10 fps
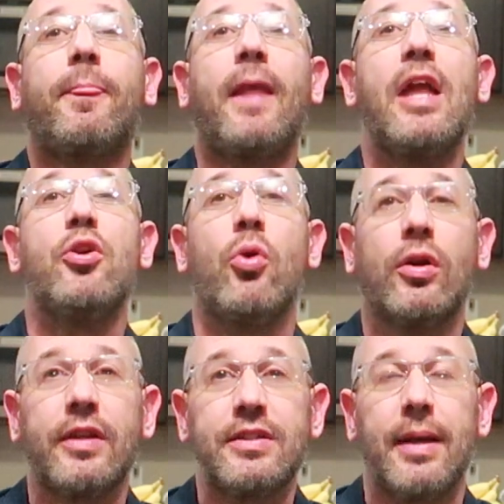and you hook
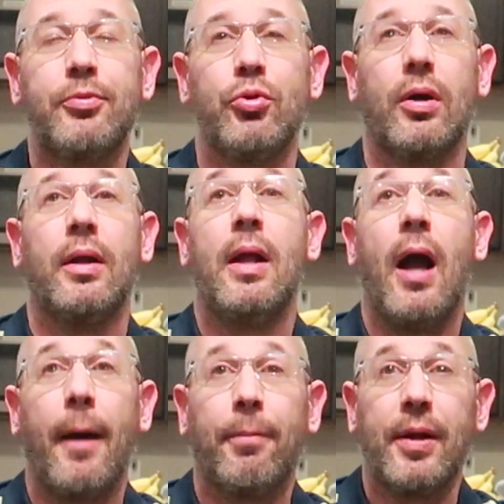this up to
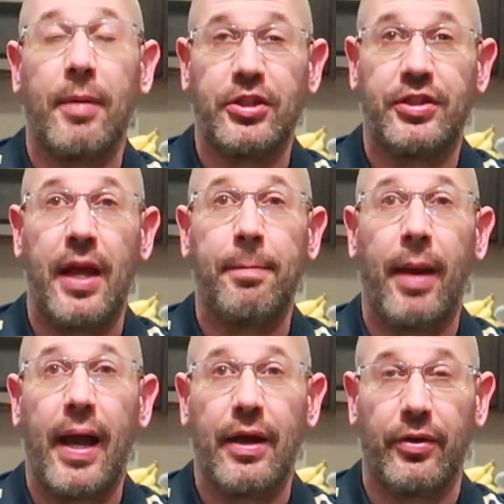a pretty much dead
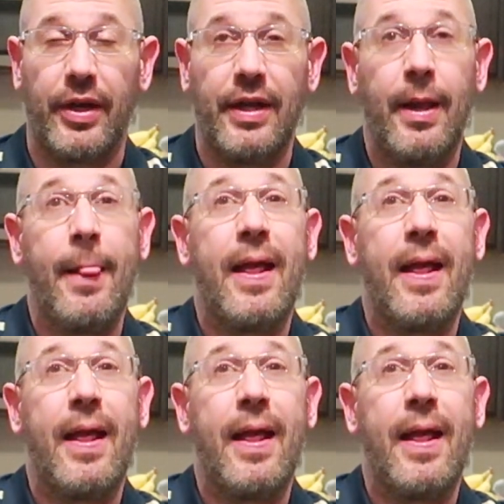battery,